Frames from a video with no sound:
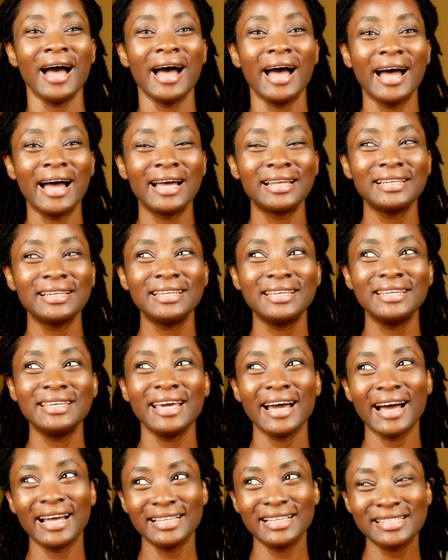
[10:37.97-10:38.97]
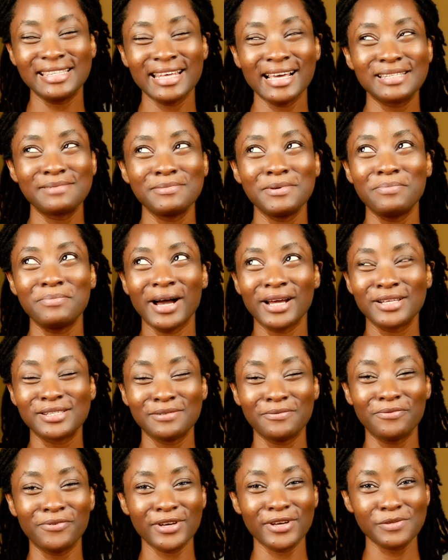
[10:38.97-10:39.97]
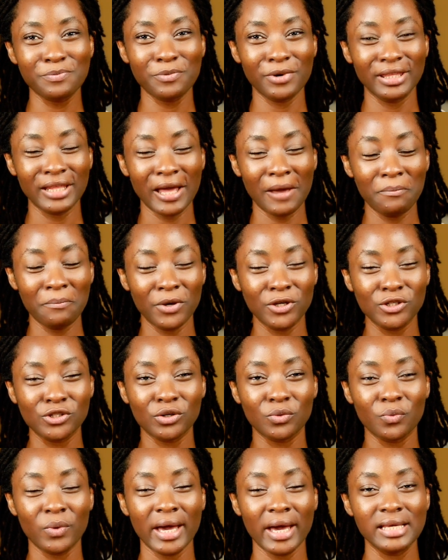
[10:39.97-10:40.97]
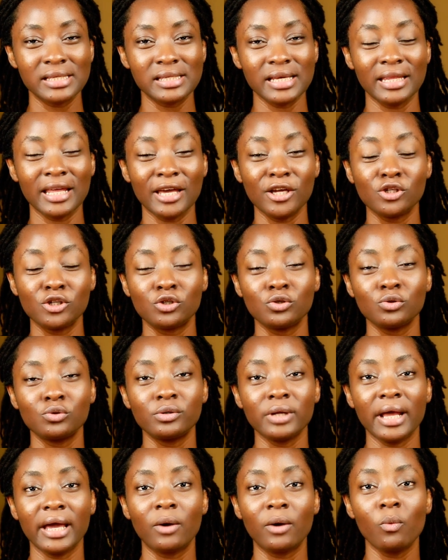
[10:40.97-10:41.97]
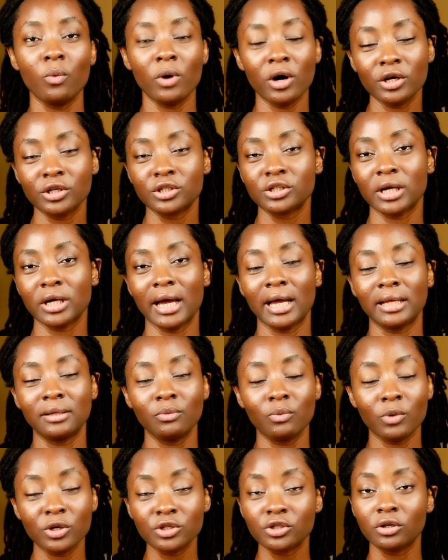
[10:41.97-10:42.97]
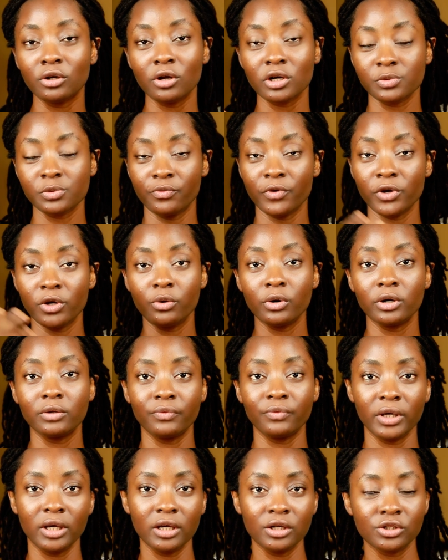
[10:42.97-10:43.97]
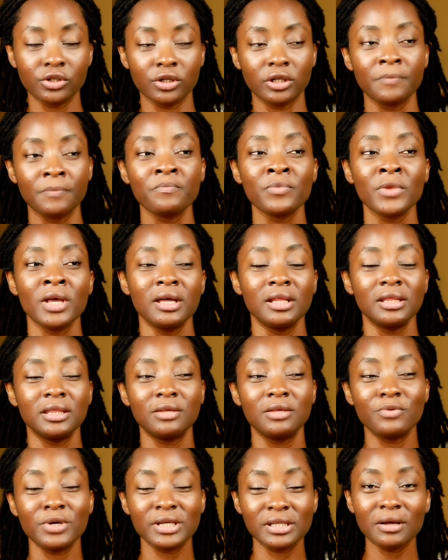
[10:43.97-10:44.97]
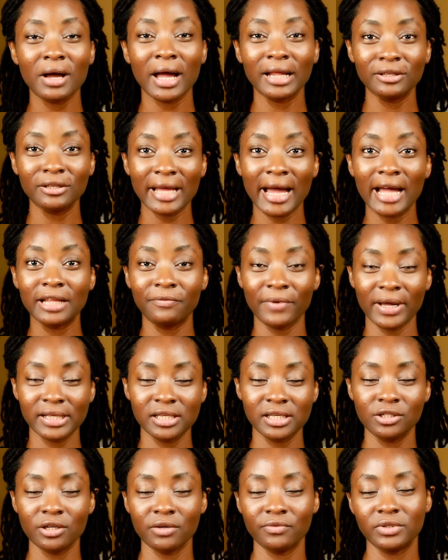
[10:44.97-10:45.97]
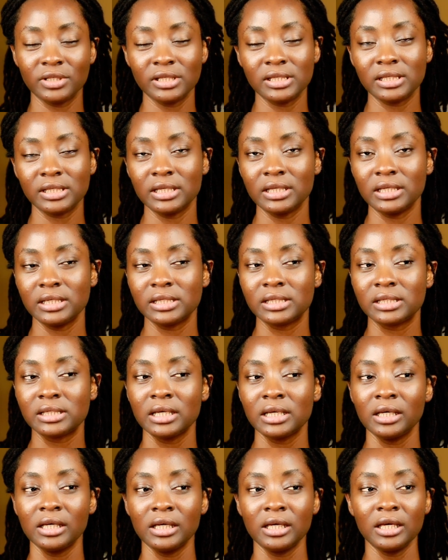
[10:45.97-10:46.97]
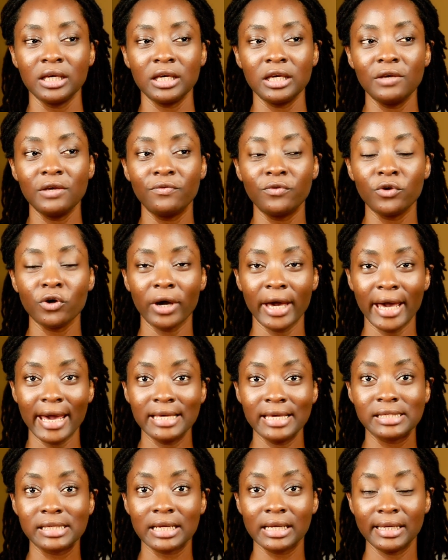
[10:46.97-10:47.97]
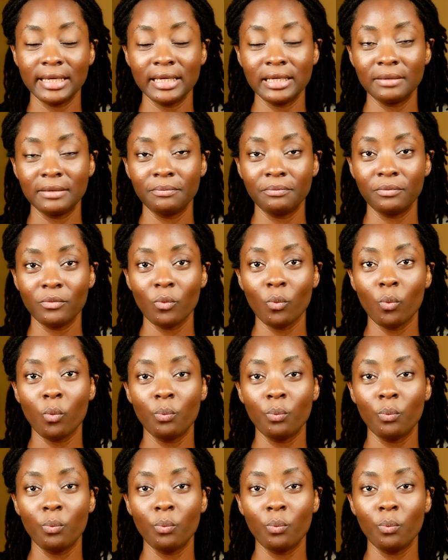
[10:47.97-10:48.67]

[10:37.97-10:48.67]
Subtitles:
And yeah, this takes me back to the first point I mentioned where I said that you should like wash your locks before you go on vacation. Another advantage of this is if your hair is clean